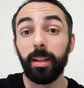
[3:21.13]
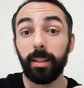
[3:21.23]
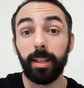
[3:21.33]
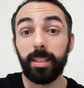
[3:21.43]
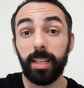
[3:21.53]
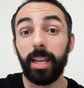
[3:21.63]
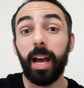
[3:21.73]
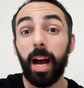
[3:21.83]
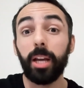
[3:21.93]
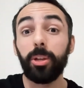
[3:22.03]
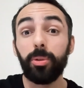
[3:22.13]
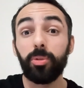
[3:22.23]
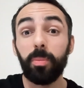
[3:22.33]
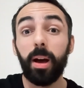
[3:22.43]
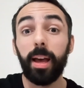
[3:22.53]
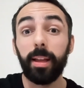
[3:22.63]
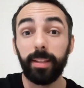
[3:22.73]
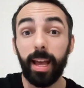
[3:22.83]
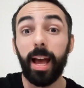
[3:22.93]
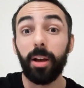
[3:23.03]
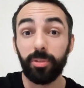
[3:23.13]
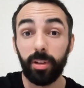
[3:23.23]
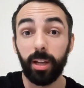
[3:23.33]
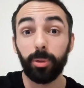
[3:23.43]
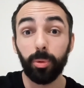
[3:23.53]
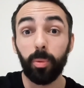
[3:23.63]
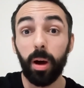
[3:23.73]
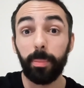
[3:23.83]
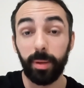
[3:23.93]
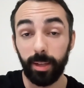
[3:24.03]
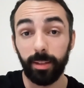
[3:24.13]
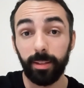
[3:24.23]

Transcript: Let's say I use the house that I grew up in.